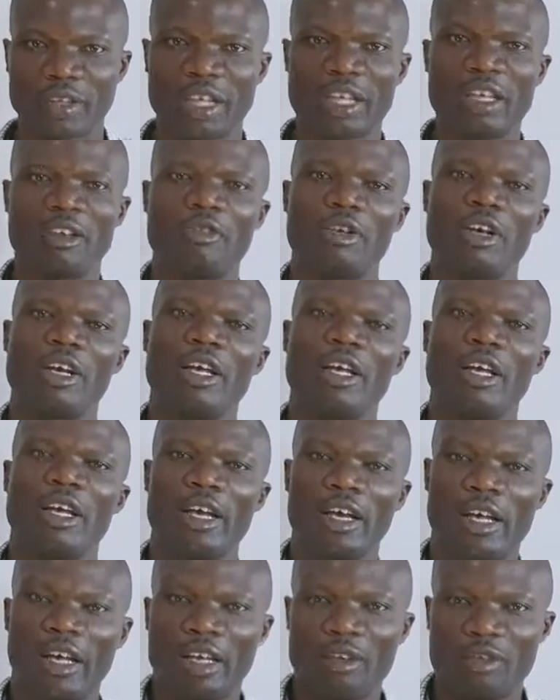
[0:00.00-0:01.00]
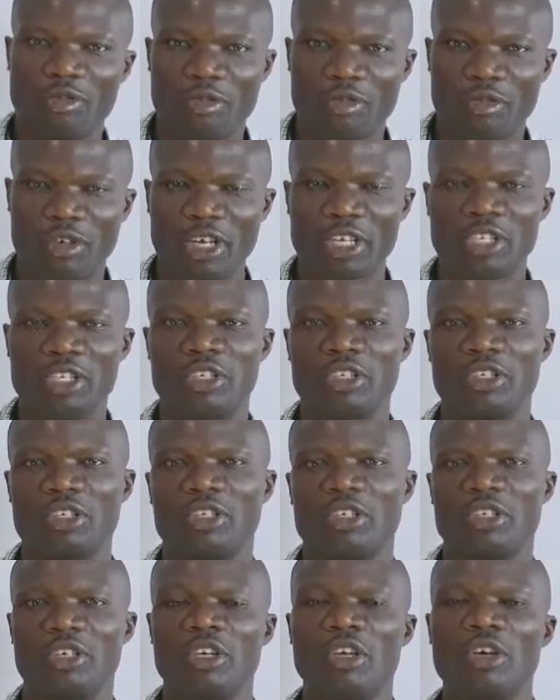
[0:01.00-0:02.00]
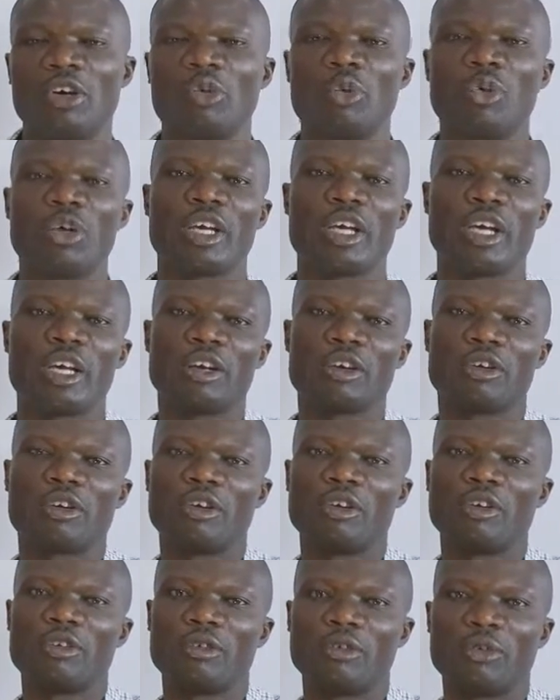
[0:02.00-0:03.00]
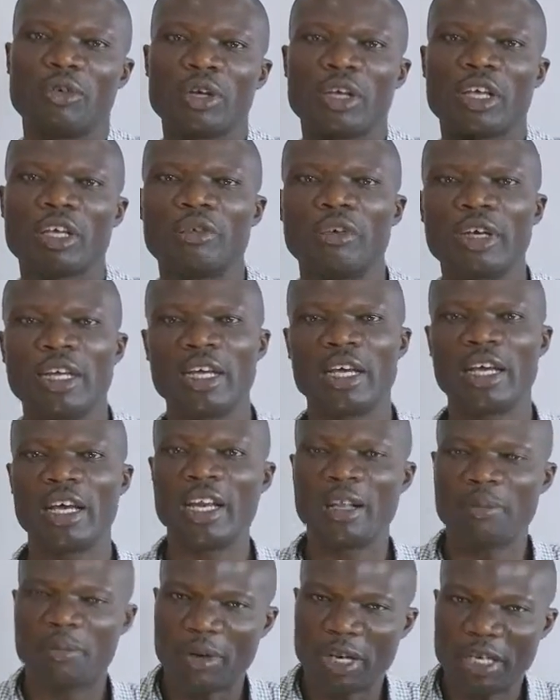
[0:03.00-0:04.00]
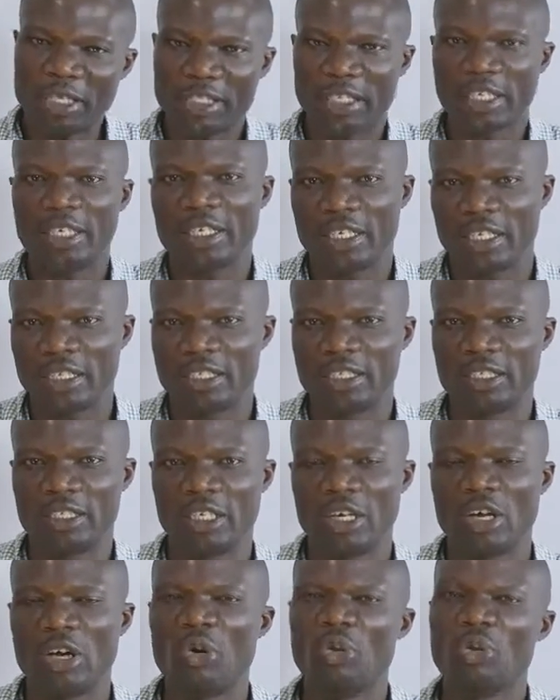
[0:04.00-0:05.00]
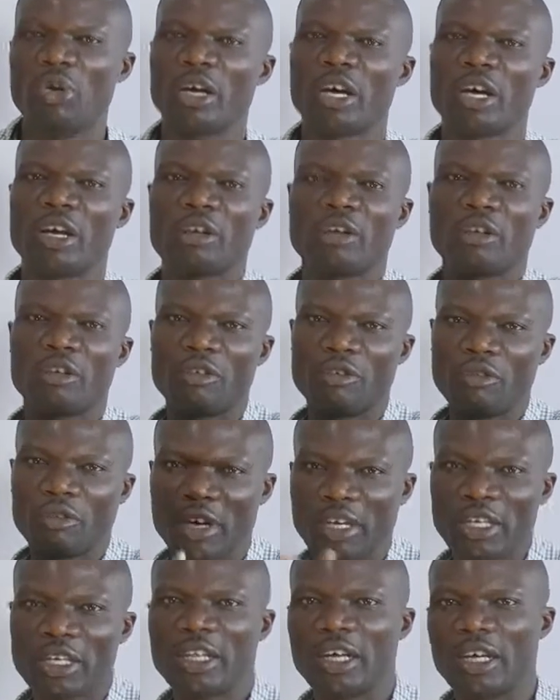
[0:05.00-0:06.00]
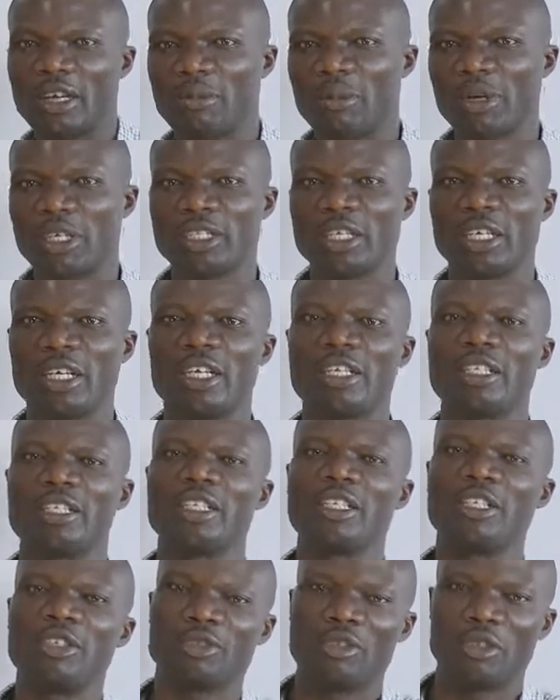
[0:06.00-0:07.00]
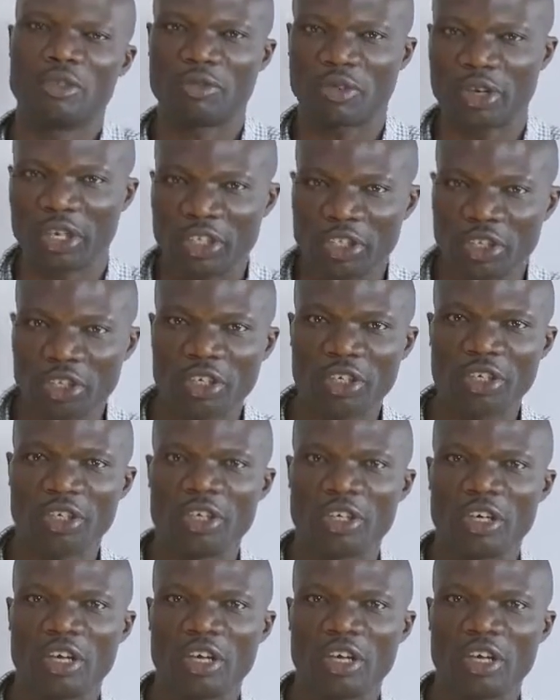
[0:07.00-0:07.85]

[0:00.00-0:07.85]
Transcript: Given any fraction, given any percentage, we can convert that percentage into a fraction,